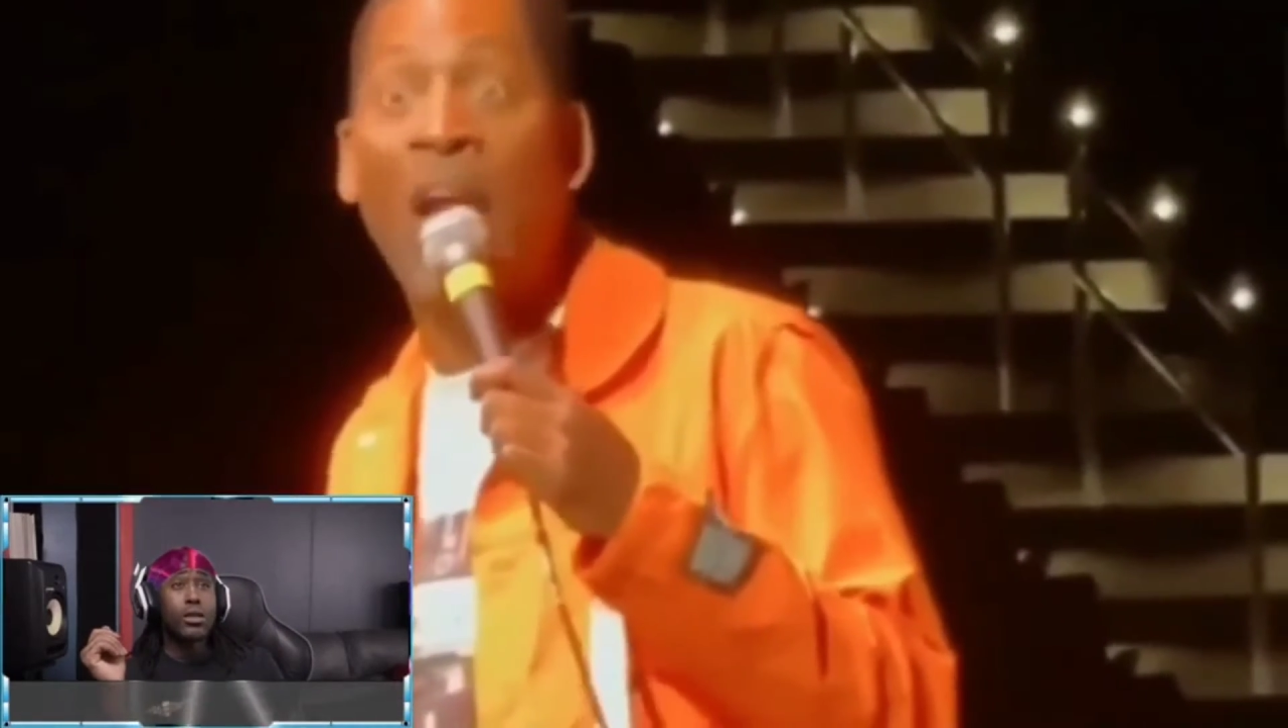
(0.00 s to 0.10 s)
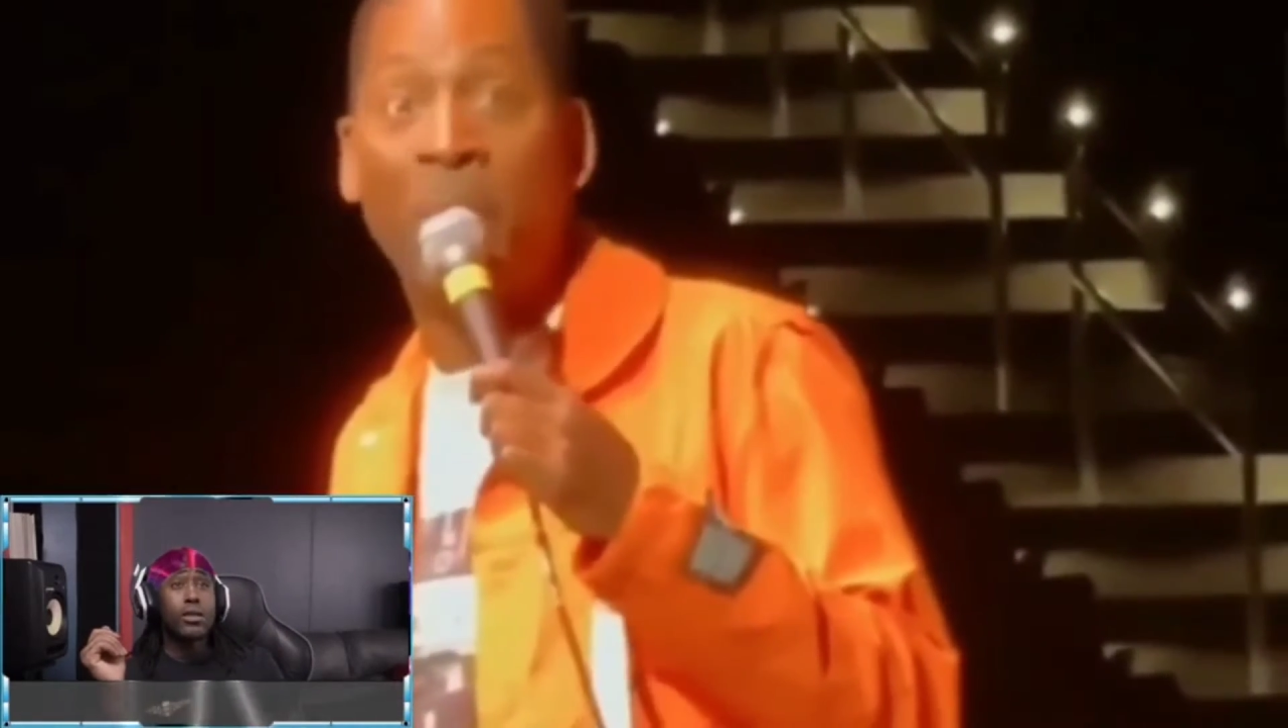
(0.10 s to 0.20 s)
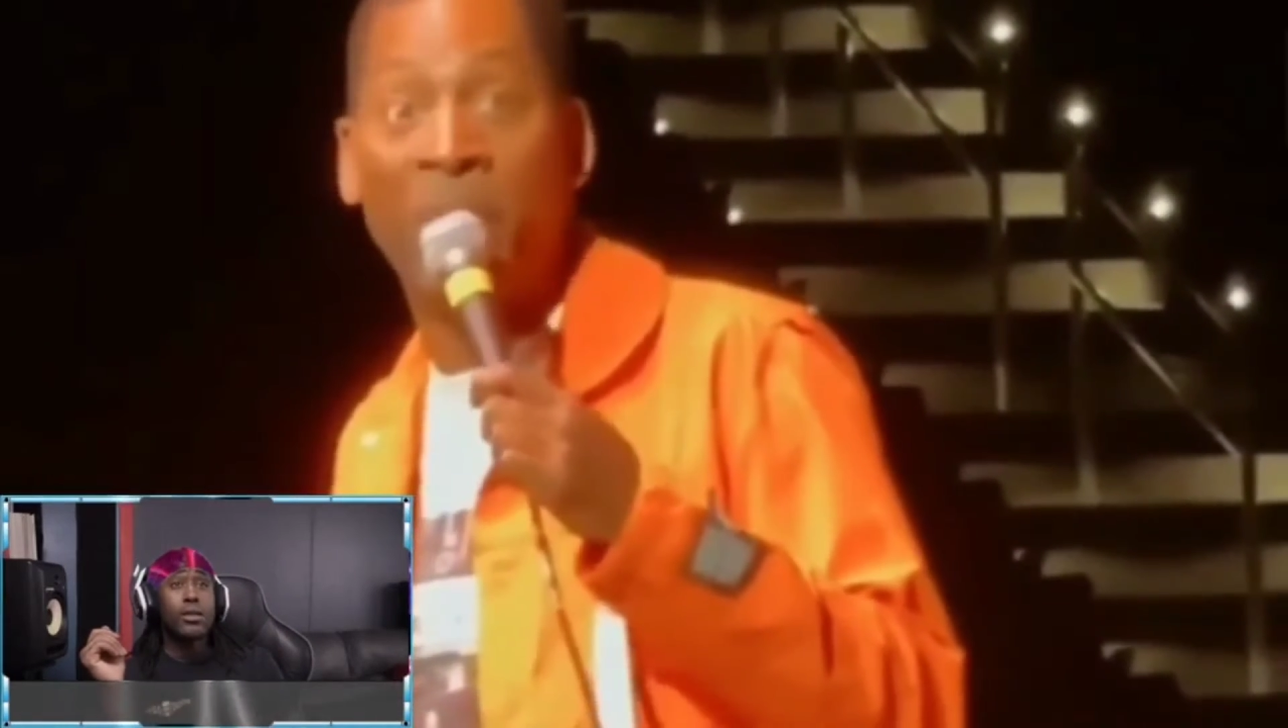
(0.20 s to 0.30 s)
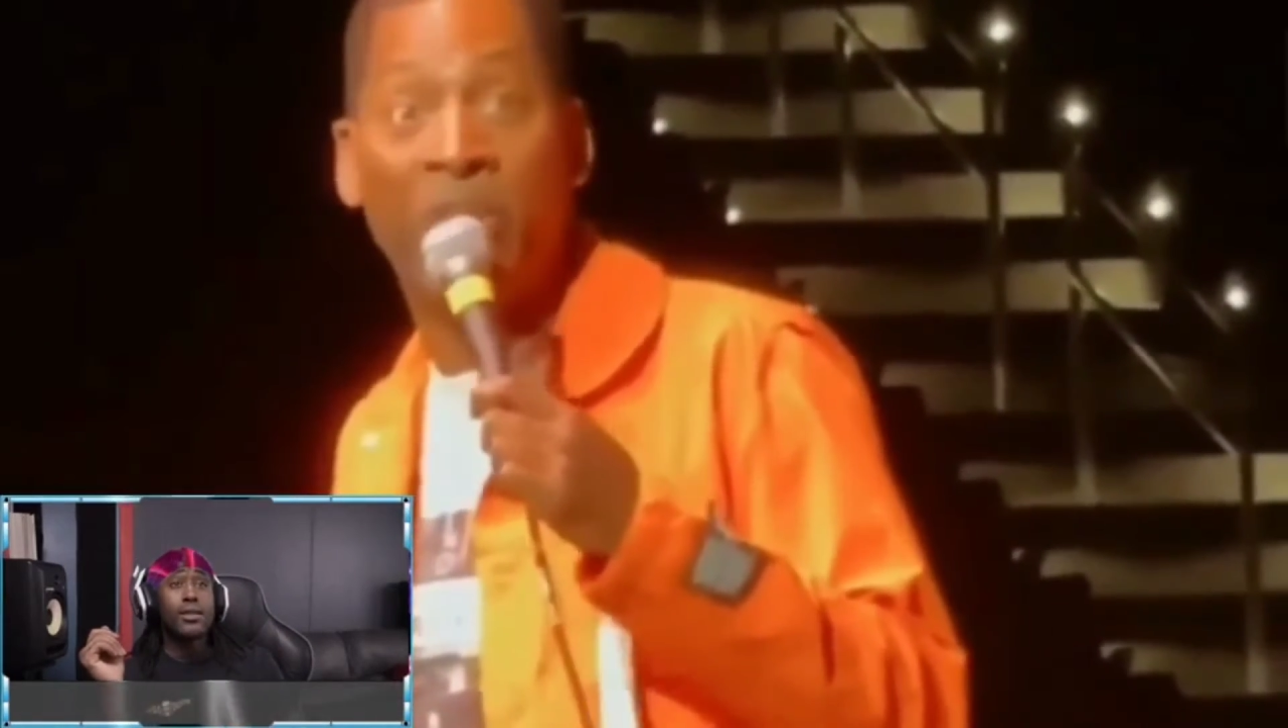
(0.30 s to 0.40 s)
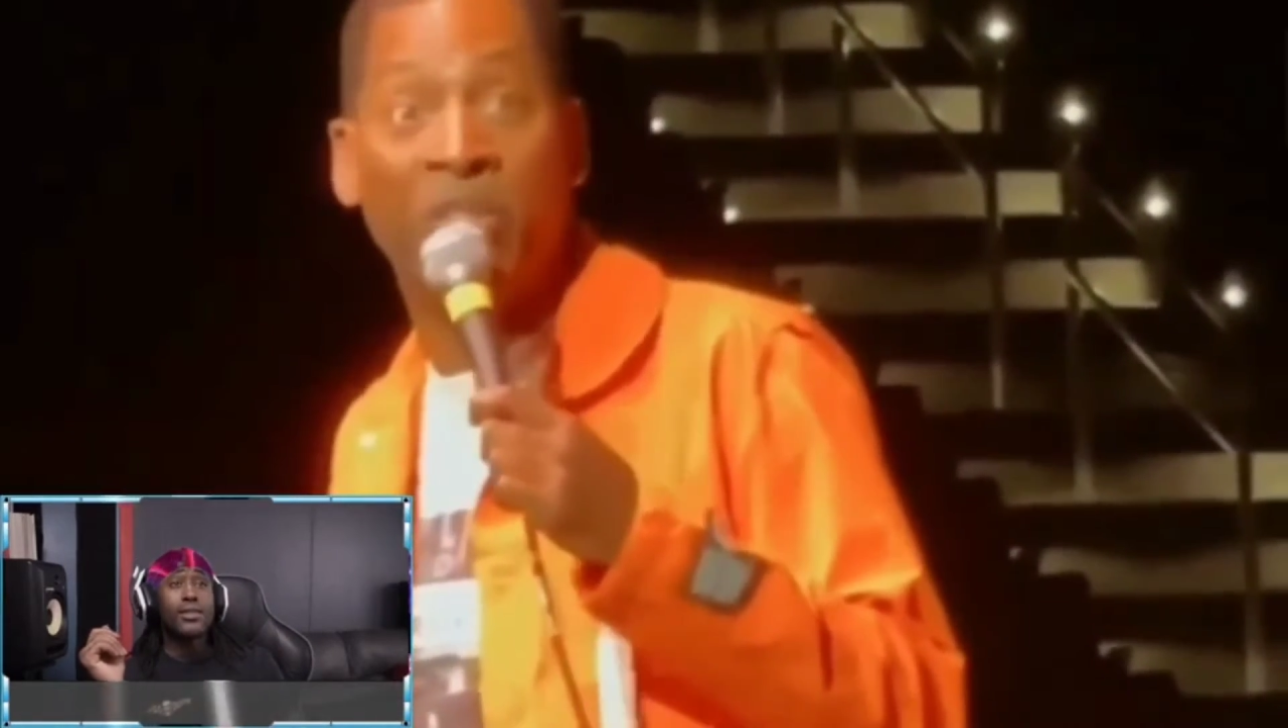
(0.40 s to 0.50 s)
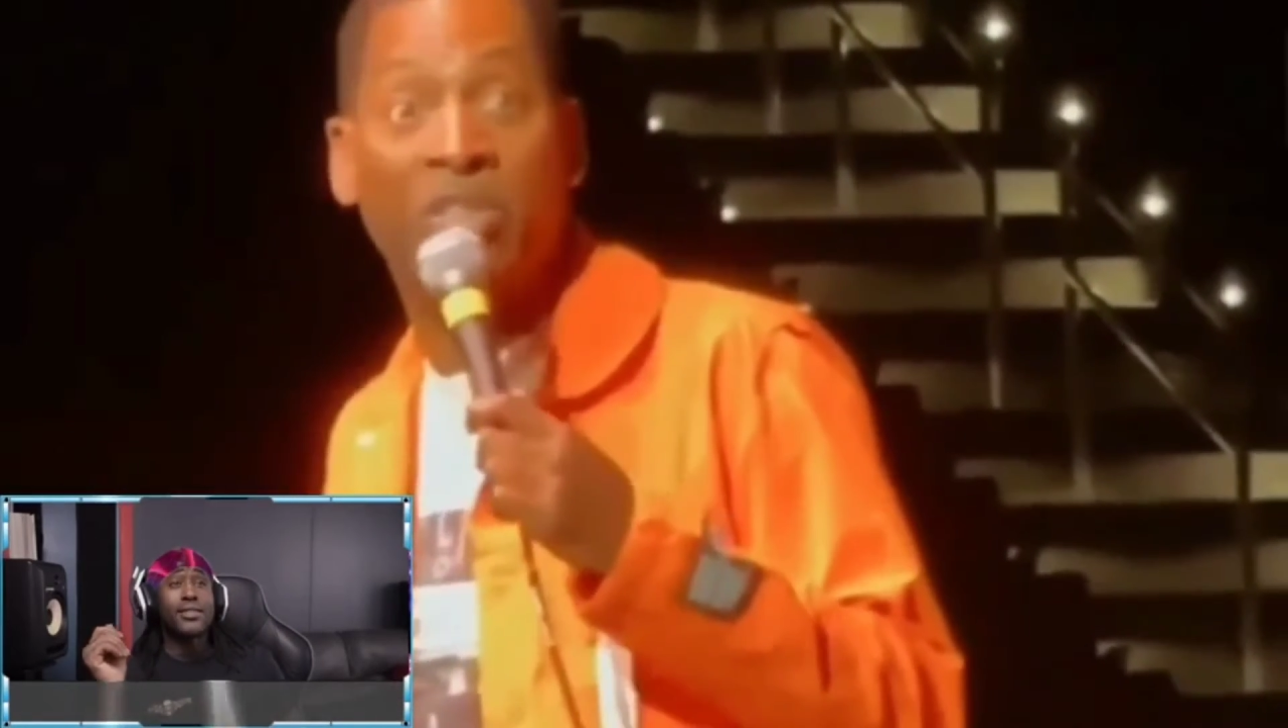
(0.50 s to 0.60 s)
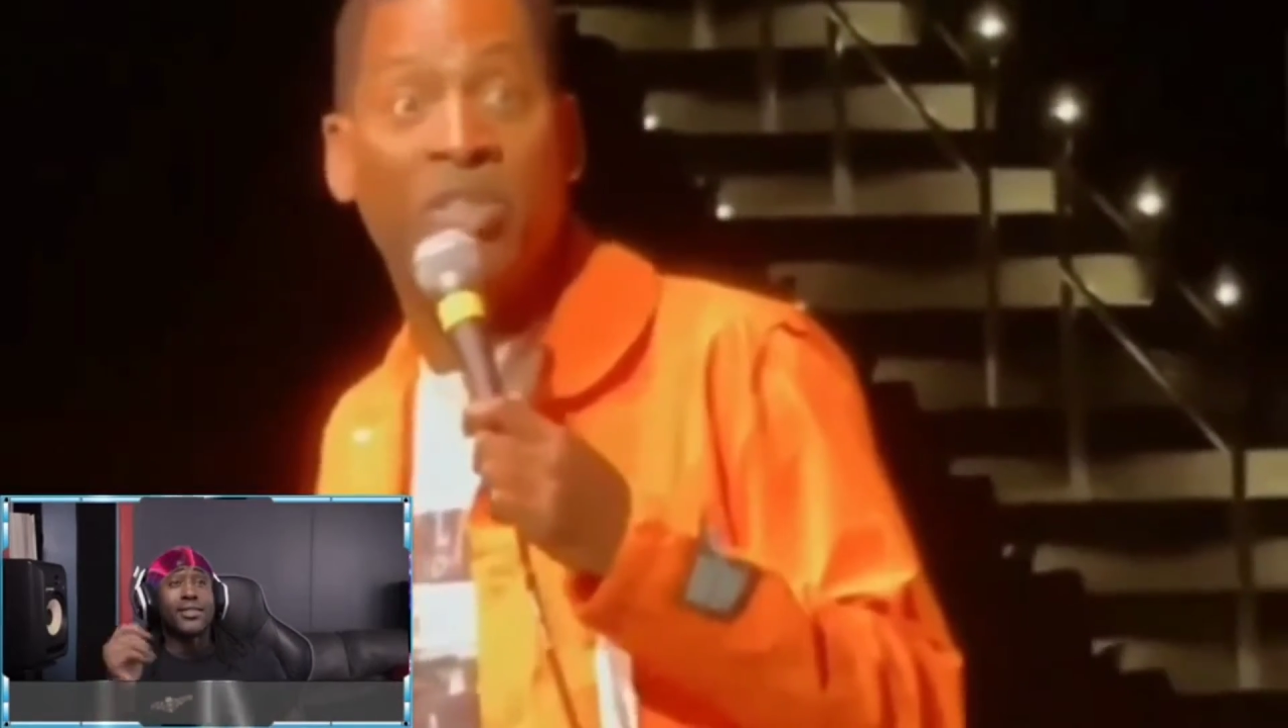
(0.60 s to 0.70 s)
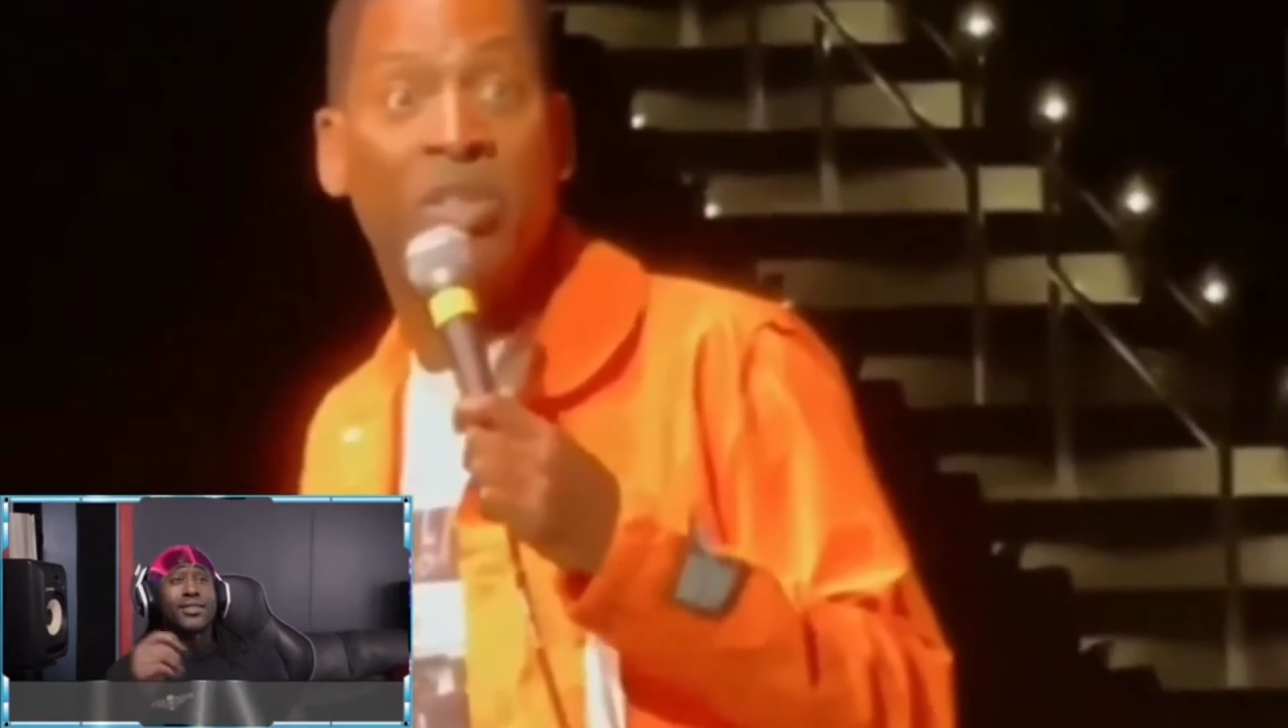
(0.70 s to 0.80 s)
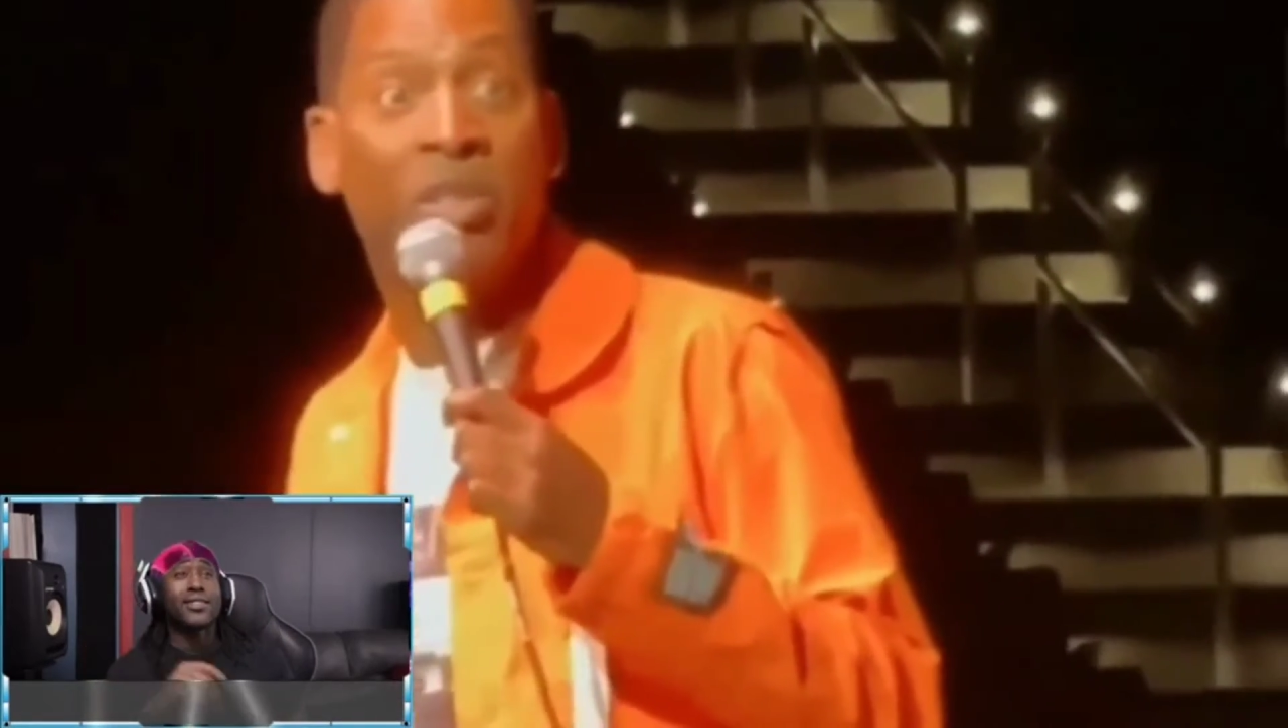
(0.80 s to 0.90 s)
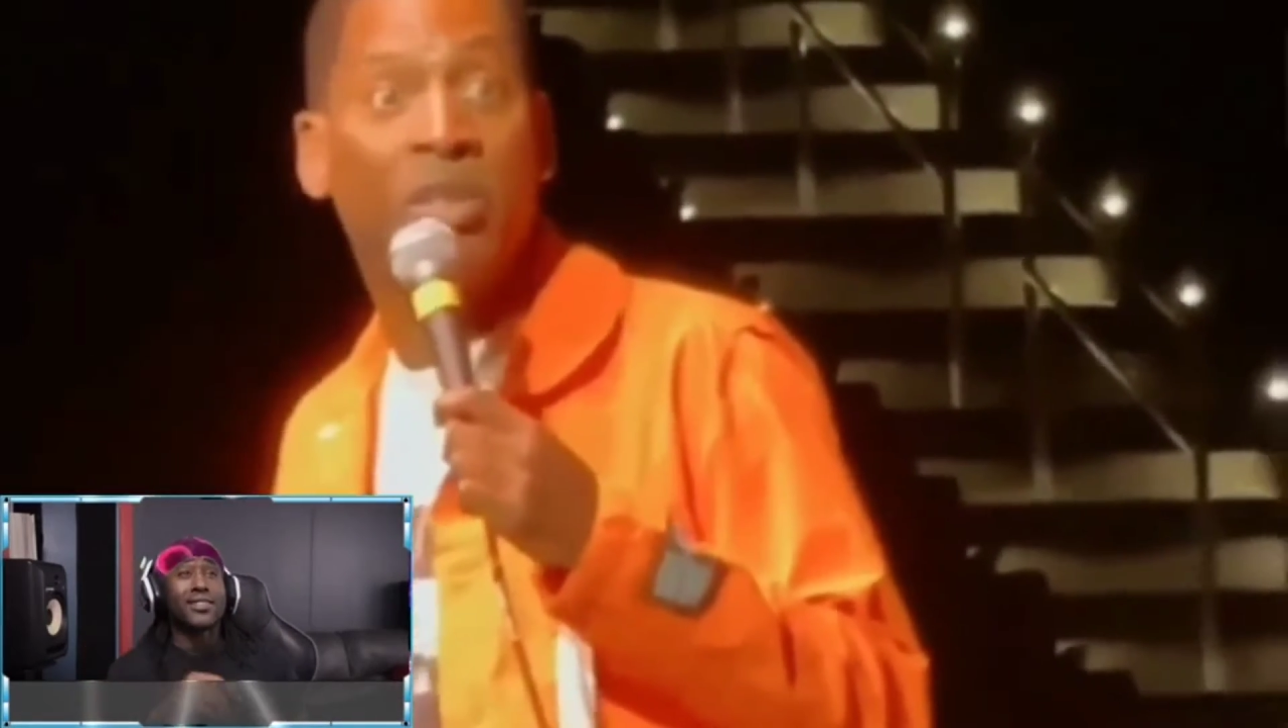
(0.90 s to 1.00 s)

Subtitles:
rock brothers.